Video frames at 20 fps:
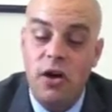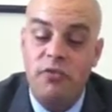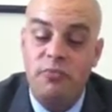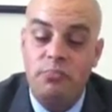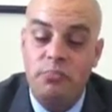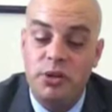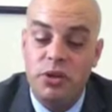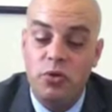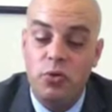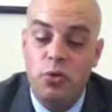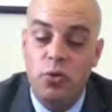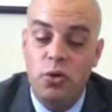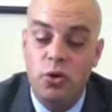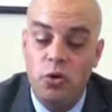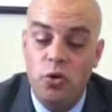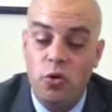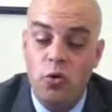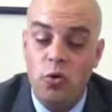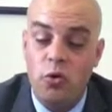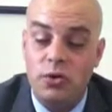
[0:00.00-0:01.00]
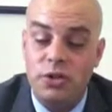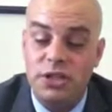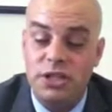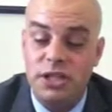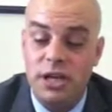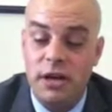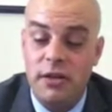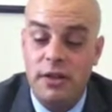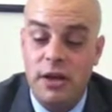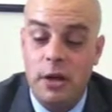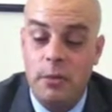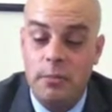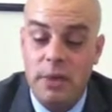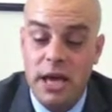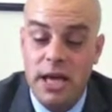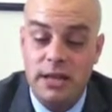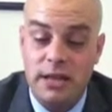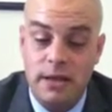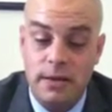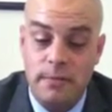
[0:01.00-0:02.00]
Of pure gold shalt thou
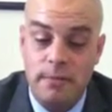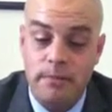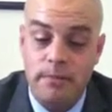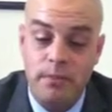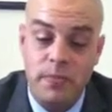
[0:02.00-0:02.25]
make them.